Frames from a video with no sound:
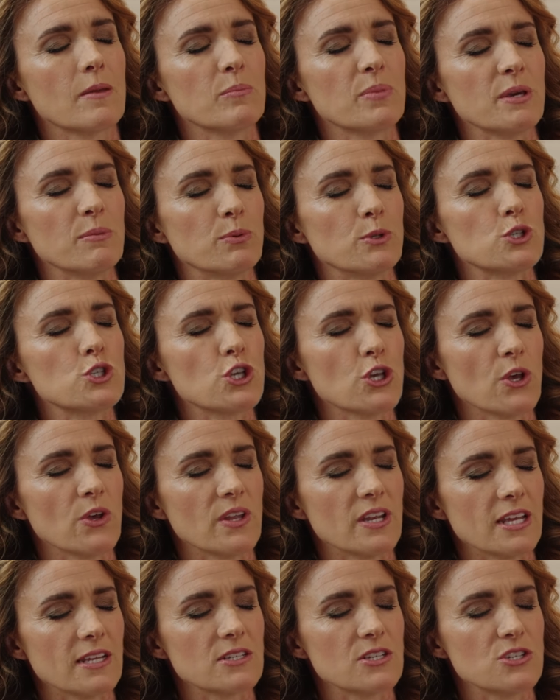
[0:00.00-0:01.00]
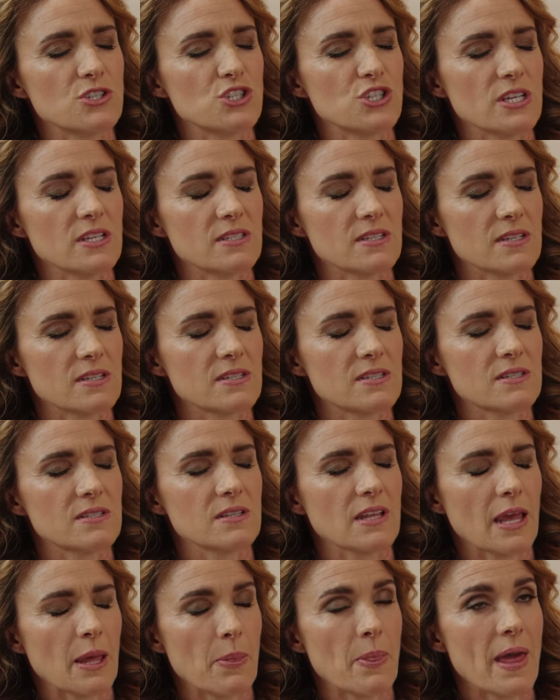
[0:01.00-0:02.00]
people turning to
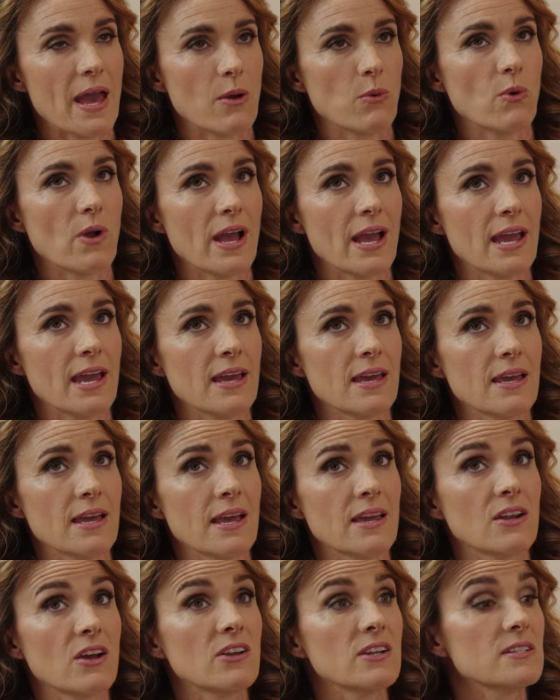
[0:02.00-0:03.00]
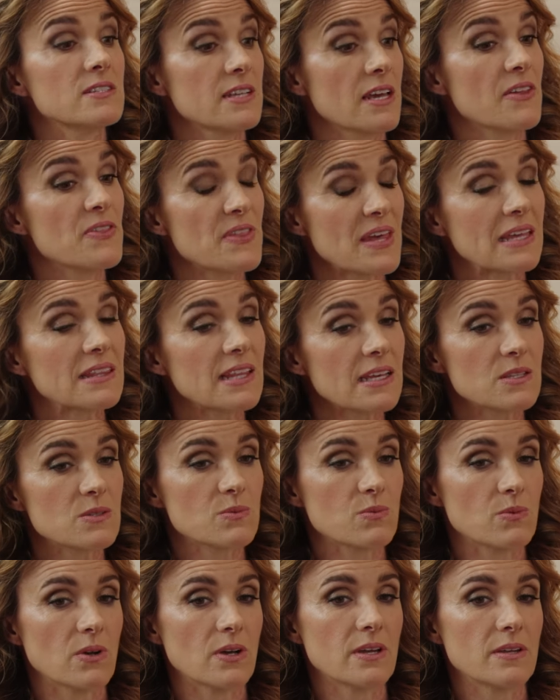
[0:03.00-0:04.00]
Jesus in that way. And honestly, I think
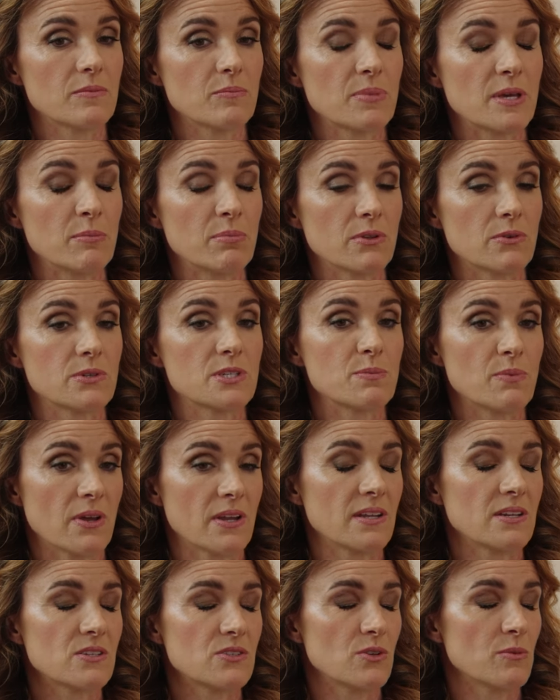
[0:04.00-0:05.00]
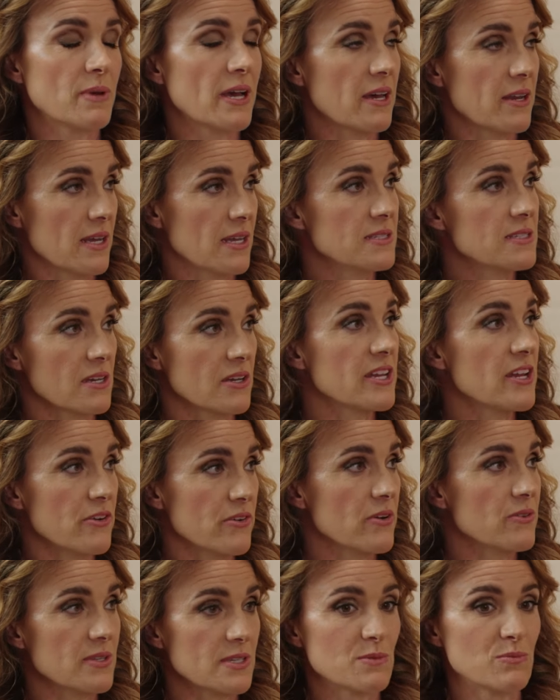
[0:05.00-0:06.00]
that's what people are responding to about Unsung
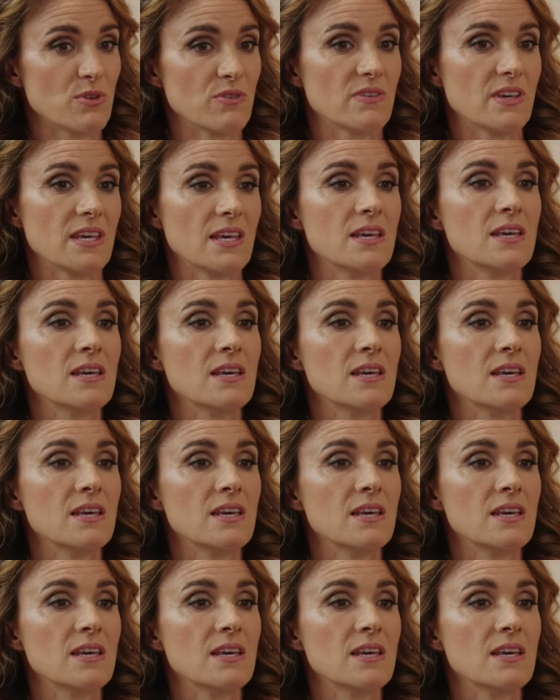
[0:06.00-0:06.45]
Hero, this movie,